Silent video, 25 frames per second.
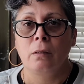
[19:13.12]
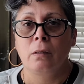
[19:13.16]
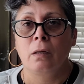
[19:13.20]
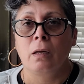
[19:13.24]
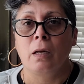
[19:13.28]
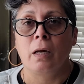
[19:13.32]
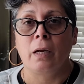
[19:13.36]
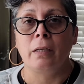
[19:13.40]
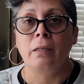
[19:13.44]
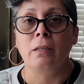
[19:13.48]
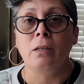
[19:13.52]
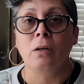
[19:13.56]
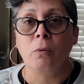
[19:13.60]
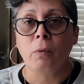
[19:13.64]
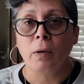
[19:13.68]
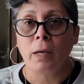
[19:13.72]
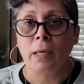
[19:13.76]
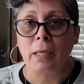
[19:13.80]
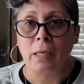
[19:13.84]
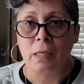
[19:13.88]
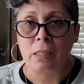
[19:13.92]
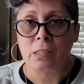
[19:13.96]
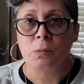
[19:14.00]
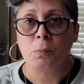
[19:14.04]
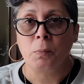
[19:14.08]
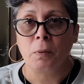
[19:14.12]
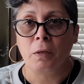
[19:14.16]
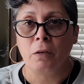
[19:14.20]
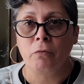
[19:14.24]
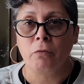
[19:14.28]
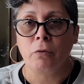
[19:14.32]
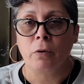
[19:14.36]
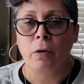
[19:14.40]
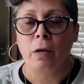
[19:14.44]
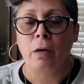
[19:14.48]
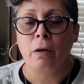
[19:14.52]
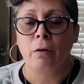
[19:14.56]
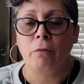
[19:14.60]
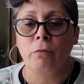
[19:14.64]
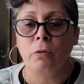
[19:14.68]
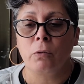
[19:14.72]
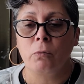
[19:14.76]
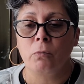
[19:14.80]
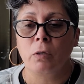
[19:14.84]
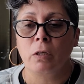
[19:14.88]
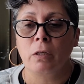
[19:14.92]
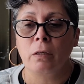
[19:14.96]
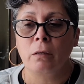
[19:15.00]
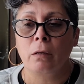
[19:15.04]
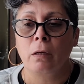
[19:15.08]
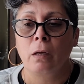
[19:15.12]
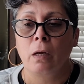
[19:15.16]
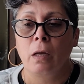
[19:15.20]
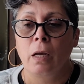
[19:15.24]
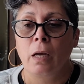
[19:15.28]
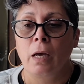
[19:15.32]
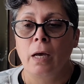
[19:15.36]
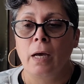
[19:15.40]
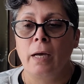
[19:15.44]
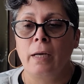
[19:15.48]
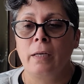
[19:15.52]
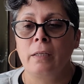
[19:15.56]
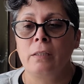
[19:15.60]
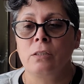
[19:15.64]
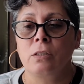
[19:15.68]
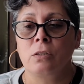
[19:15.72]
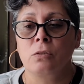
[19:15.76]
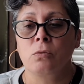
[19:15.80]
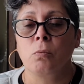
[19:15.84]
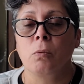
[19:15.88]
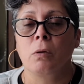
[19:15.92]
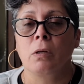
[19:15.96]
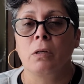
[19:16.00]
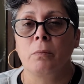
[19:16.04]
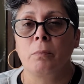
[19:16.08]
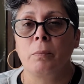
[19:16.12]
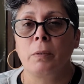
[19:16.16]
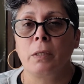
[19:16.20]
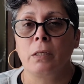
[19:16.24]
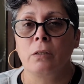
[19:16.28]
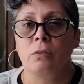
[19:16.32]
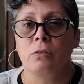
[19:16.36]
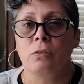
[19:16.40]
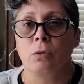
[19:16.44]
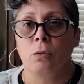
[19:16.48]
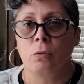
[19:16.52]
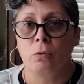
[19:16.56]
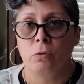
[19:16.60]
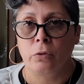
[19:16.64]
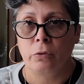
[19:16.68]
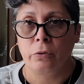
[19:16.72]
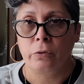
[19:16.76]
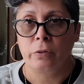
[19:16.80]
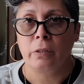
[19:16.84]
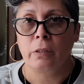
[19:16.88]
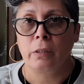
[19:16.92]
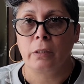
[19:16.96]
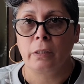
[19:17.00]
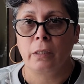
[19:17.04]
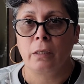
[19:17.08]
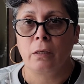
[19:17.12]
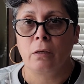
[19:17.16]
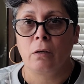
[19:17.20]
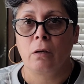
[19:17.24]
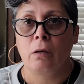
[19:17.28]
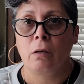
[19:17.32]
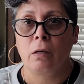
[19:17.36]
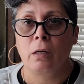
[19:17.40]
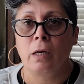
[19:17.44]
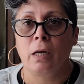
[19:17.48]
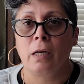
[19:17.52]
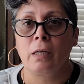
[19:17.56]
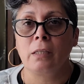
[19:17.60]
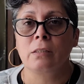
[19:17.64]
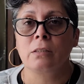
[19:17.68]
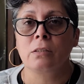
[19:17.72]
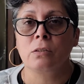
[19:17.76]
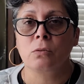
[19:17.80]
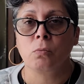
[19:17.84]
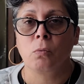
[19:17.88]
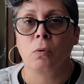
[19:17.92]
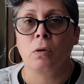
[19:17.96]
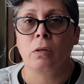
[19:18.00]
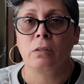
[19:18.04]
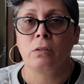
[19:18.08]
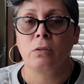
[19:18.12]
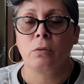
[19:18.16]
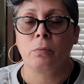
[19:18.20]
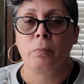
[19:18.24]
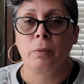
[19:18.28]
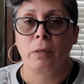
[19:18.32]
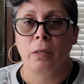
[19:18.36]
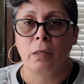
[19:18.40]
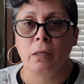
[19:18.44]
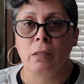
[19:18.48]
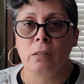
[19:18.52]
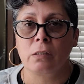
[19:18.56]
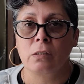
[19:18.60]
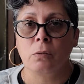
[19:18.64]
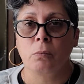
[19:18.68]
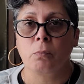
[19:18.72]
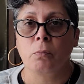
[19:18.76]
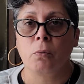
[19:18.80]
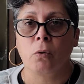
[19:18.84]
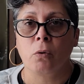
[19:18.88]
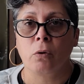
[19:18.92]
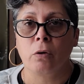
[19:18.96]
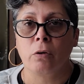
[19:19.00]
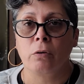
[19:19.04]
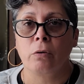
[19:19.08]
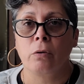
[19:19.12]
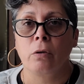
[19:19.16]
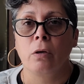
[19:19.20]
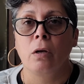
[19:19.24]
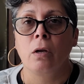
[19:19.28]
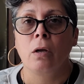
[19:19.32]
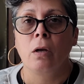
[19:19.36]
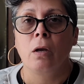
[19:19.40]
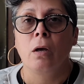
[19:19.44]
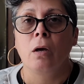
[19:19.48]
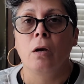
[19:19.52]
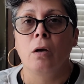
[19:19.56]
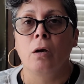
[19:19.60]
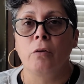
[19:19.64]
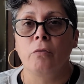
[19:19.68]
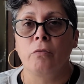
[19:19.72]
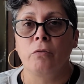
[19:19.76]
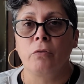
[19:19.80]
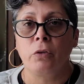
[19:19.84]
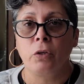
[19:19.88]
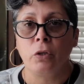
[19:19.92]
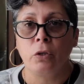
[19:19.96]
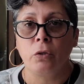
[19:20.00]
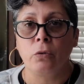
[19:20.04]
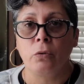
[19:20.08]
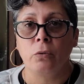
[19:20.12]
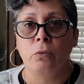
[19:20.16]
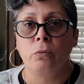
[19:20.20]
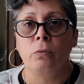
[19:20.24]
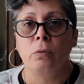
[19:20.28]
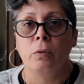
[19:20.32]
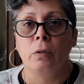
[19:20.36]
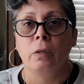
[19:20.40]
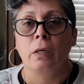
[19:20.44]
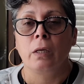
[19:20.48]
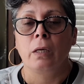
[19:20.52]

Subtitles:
I know I can't speak for everyone. I just want to be a shoulder to lean on. I just want to be a supporter of you.